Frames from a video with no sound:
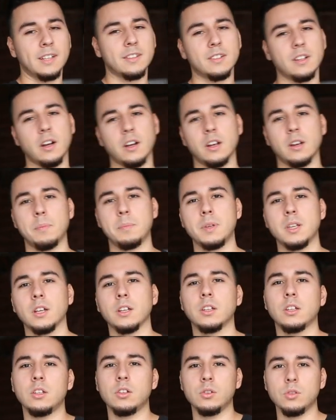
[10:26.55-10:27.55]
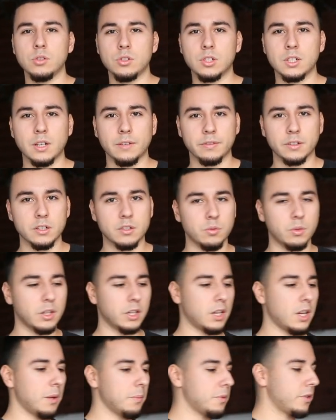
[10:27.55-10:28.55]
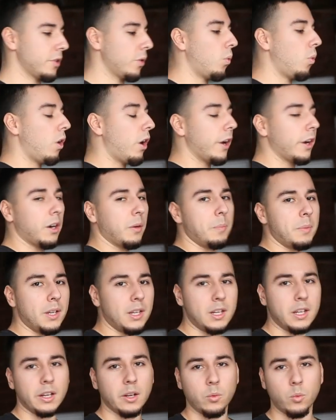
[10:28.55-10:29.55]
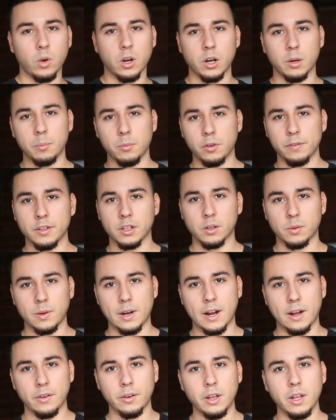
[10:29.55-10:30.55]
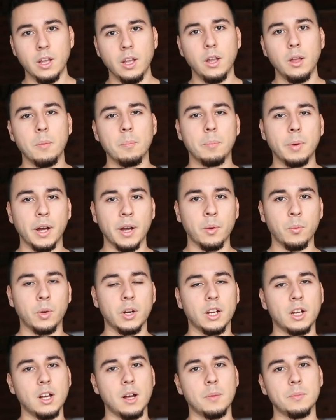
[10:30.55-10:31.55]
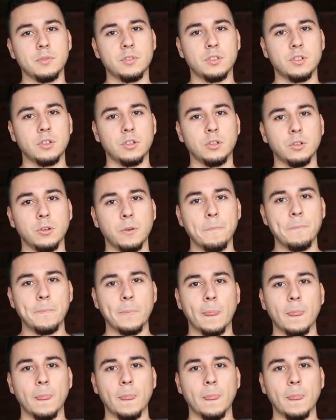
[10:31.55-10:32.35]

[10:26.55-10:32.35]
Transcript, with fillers: it's not going to be a huge difference when it comes to water beading and water moving around, but when it comes to